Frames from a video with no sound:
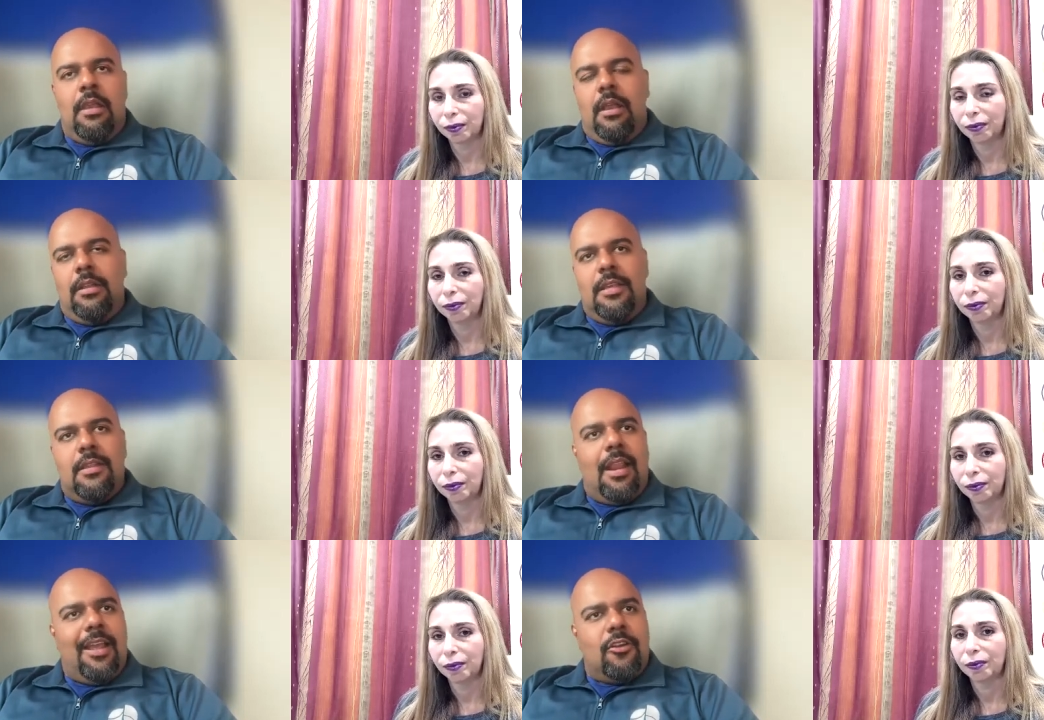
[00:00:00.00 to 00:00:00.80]
Speaker 1: Uh, these
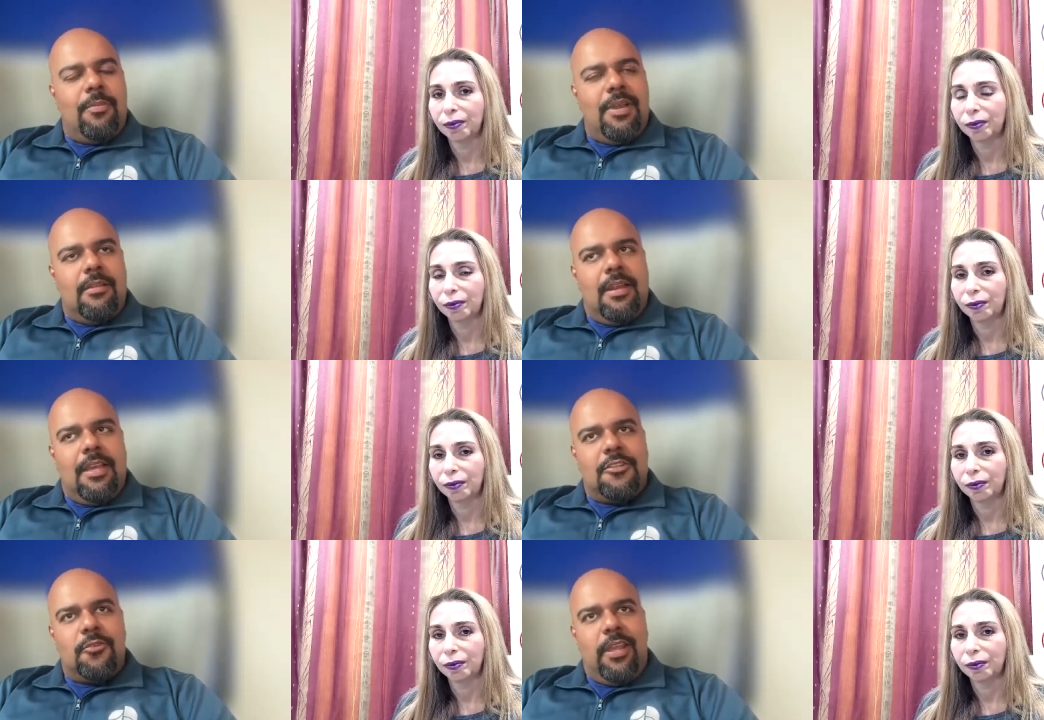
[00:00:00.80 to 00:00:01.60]
are
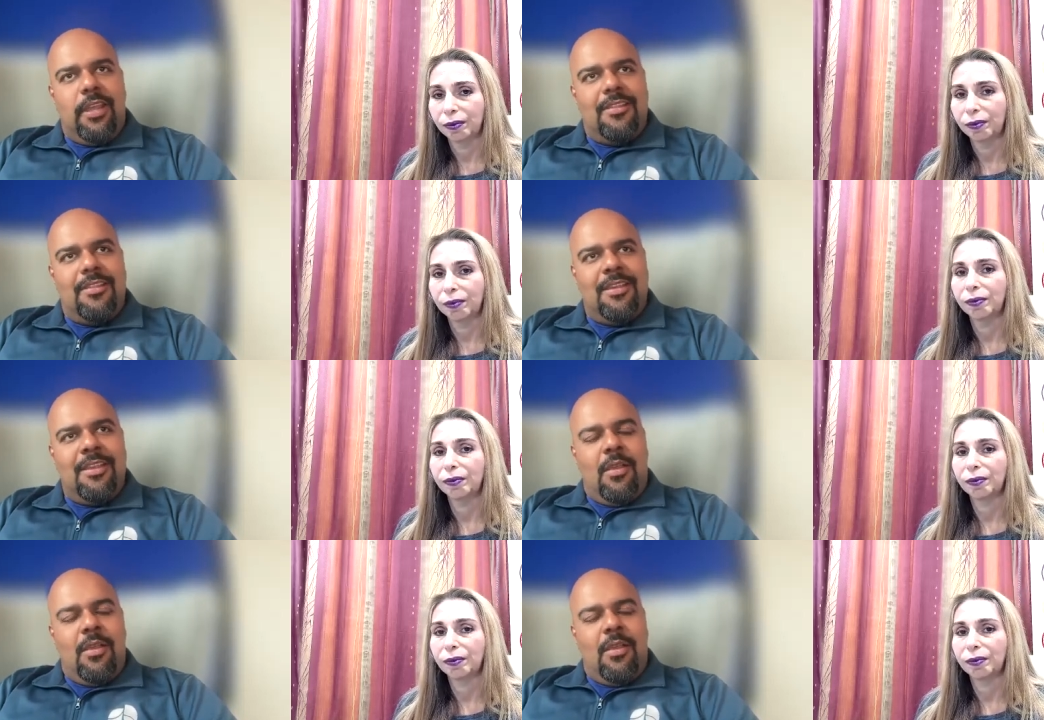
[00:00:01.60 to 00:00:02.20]
lactobacilli strains.